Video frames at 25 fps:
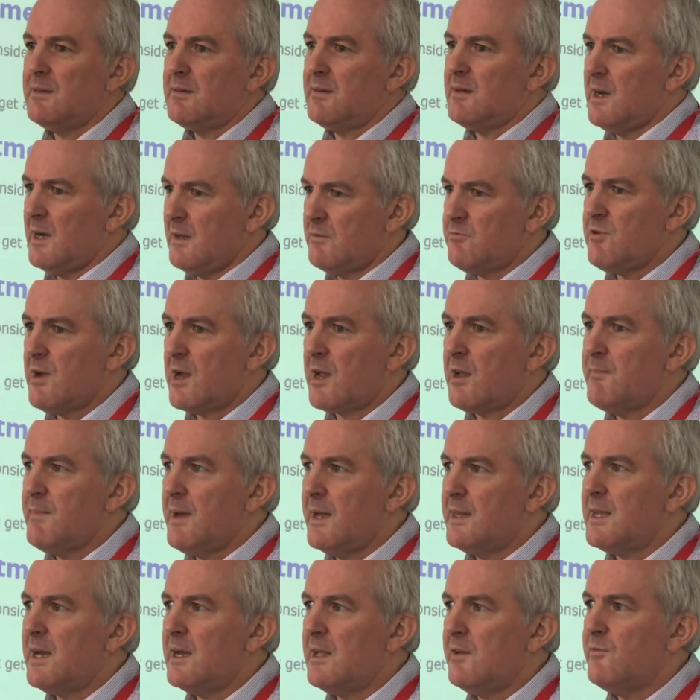I'd
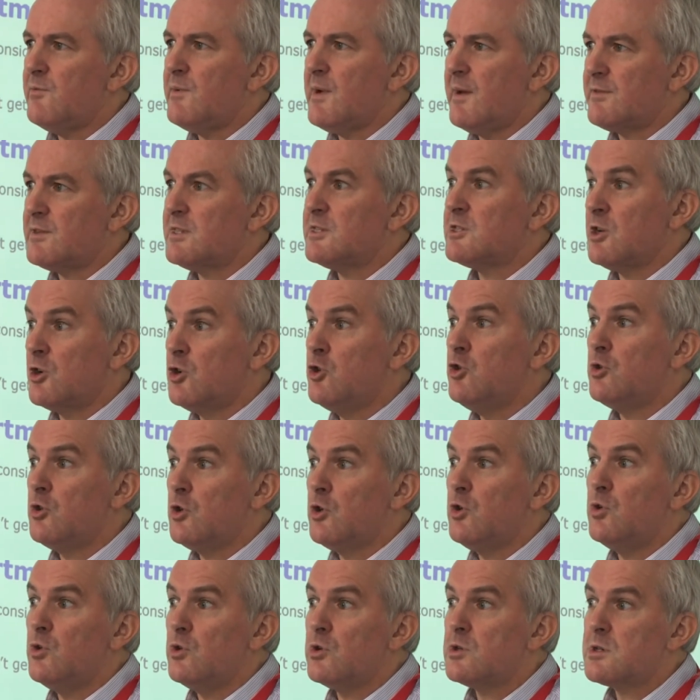recommend A-level maths. It's a good
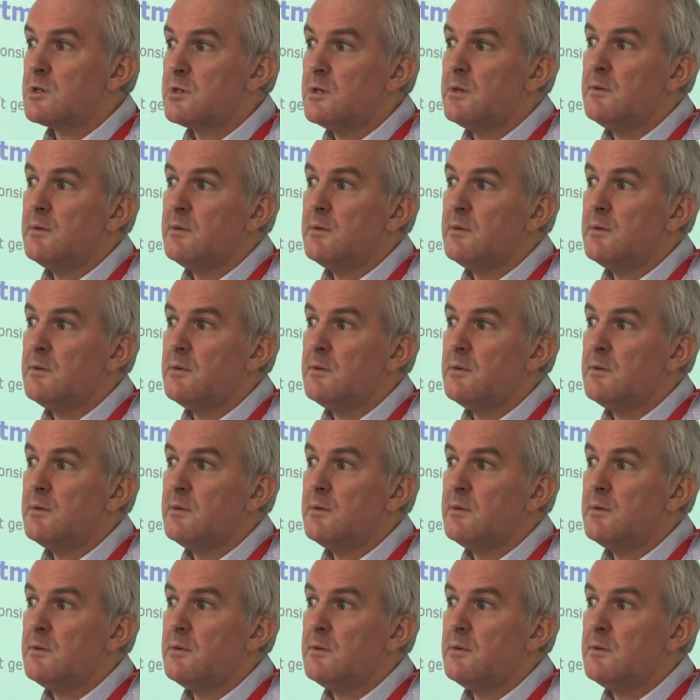course.